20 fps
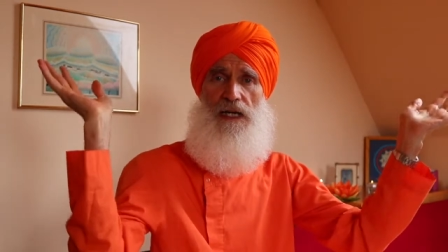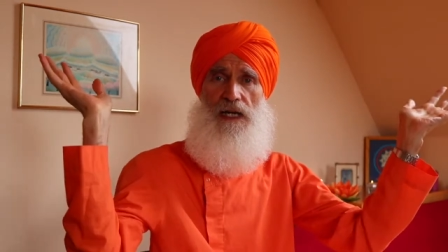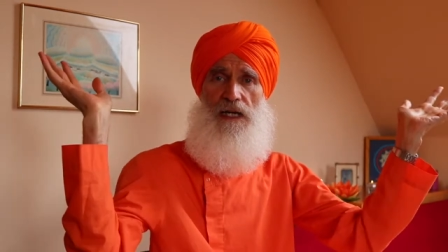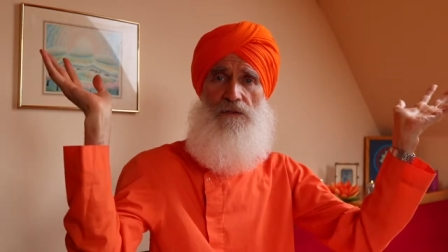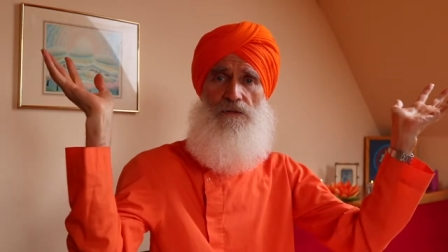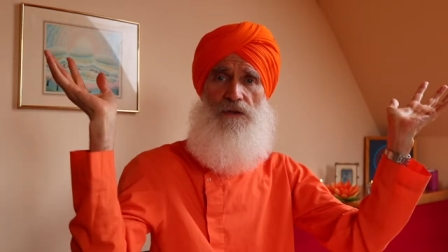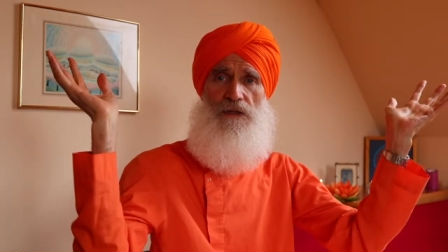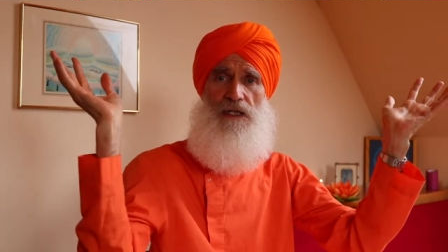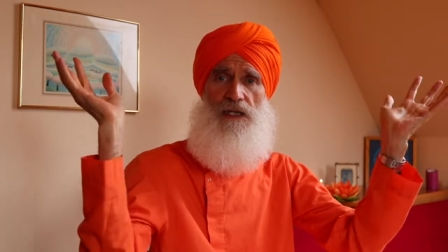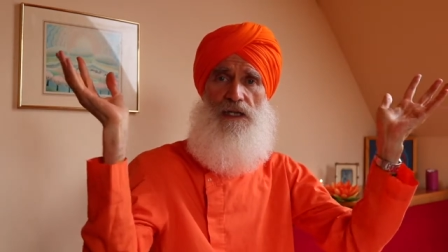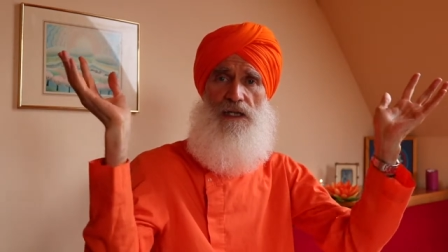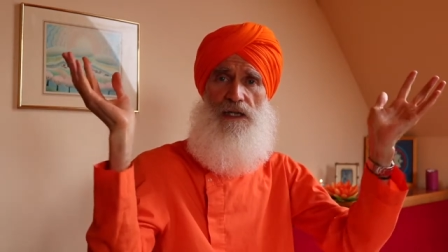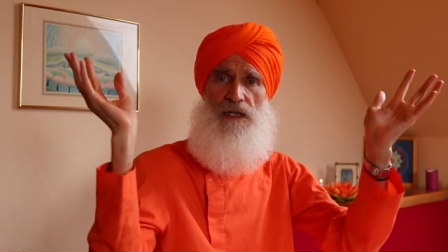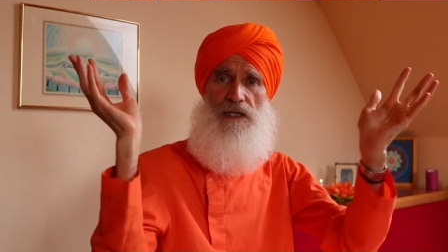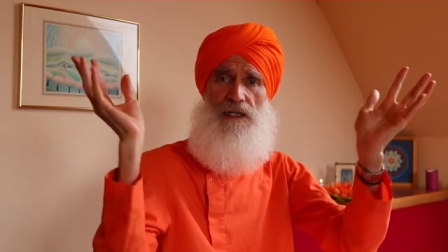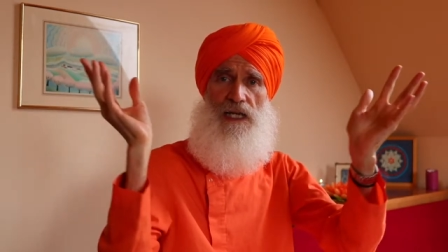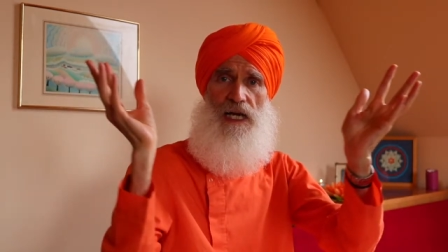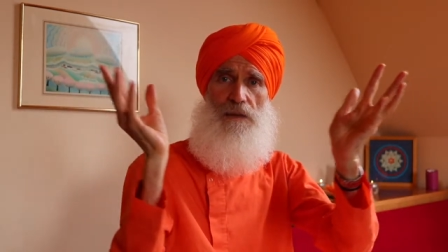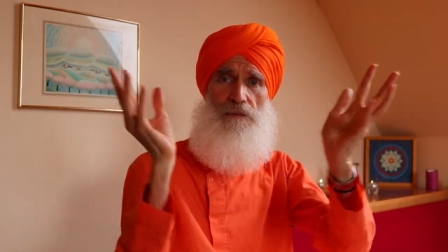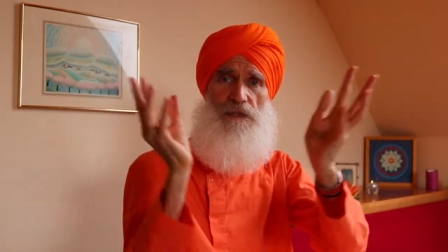everything
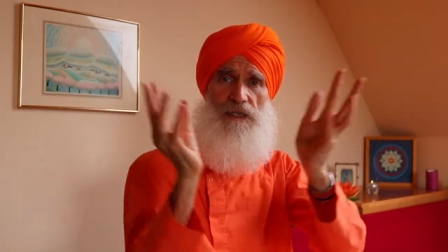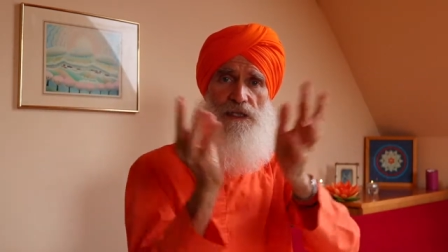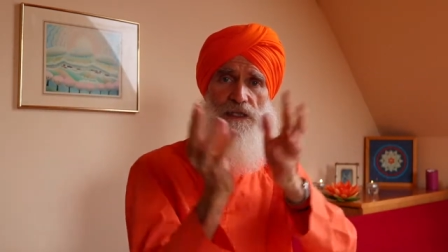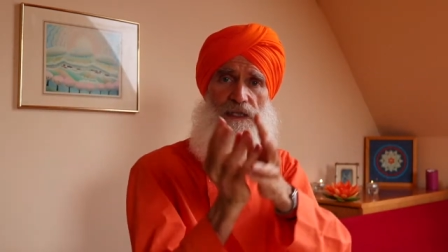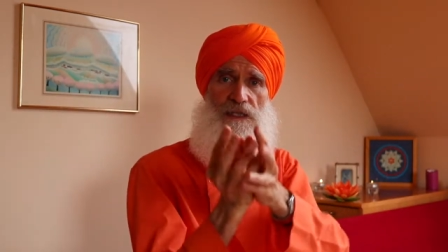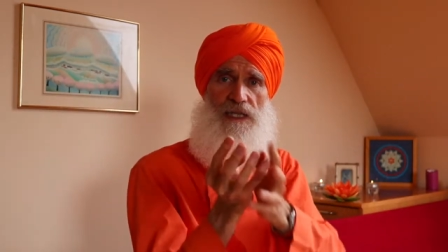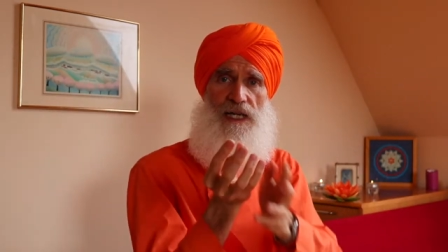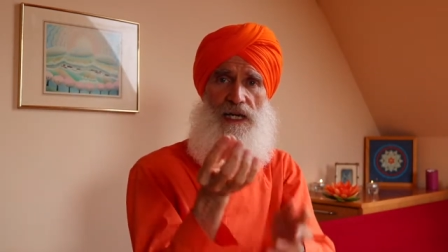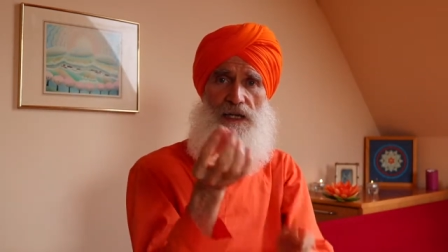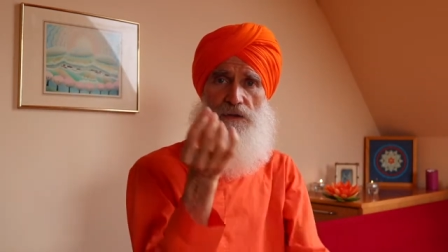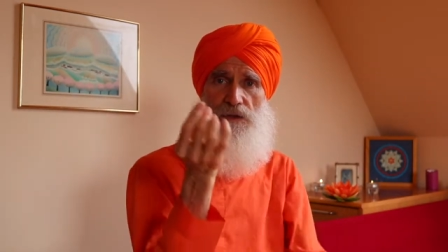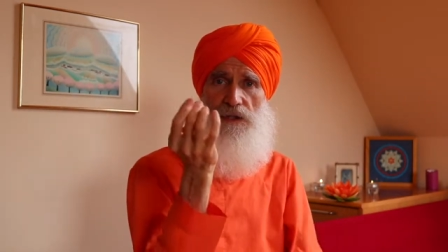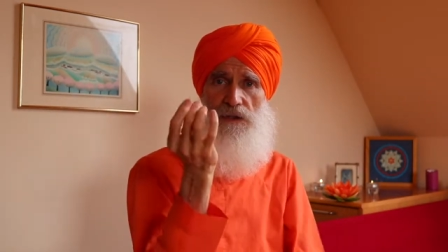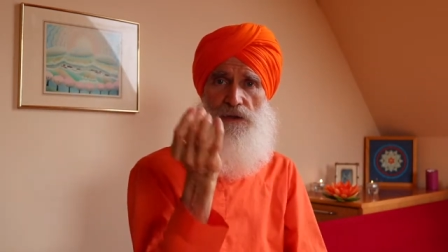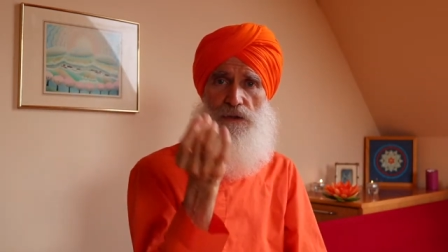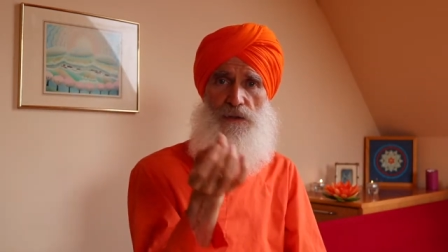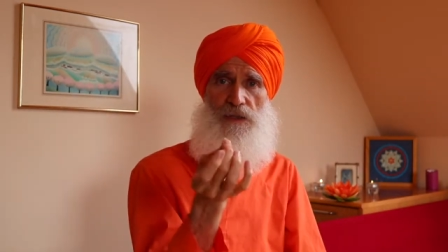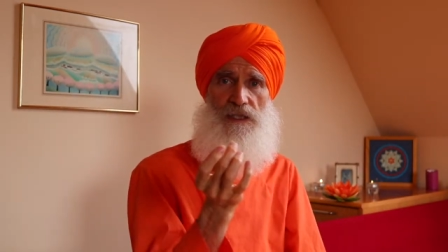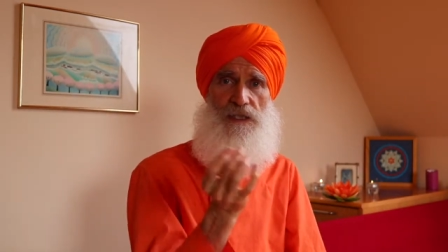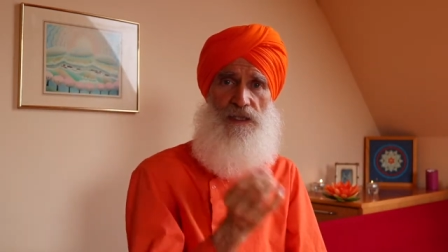collapses down
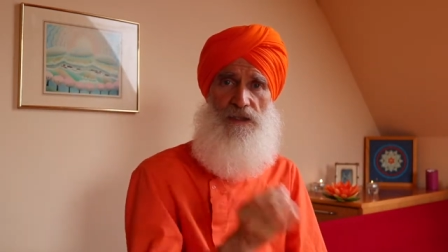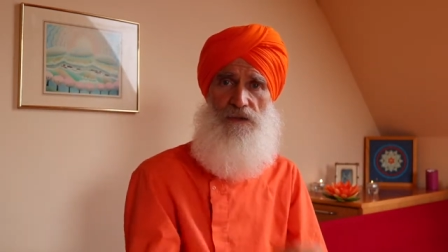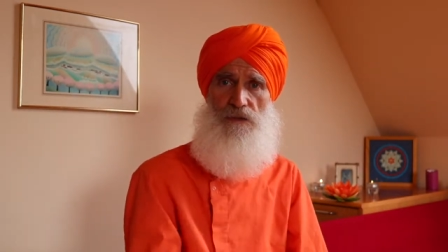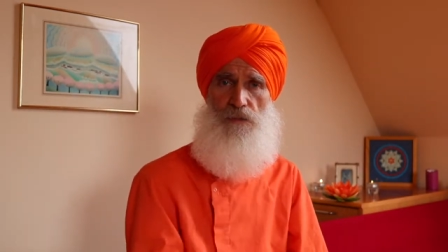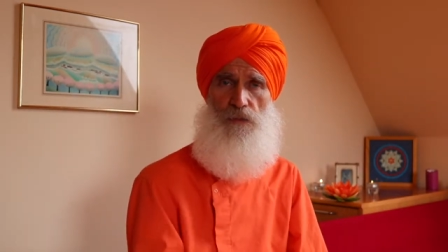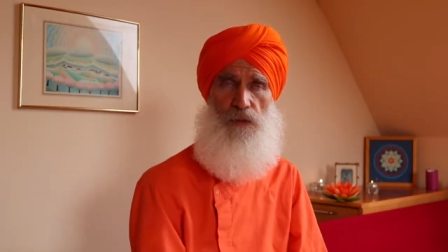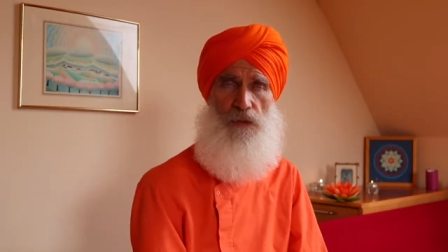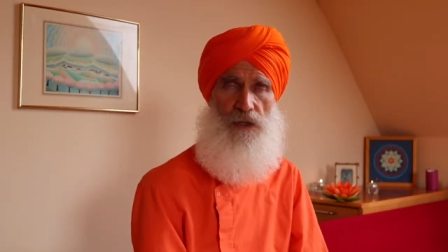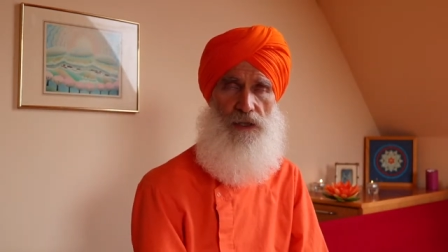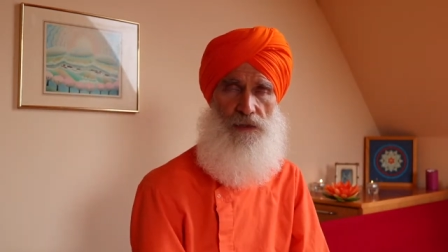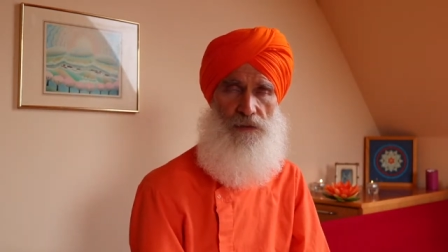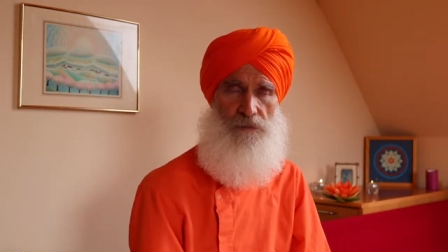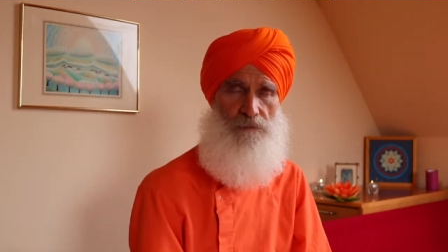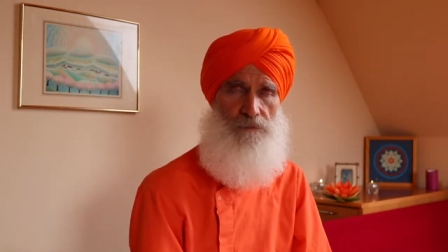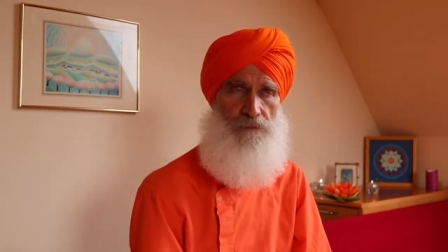into a single point.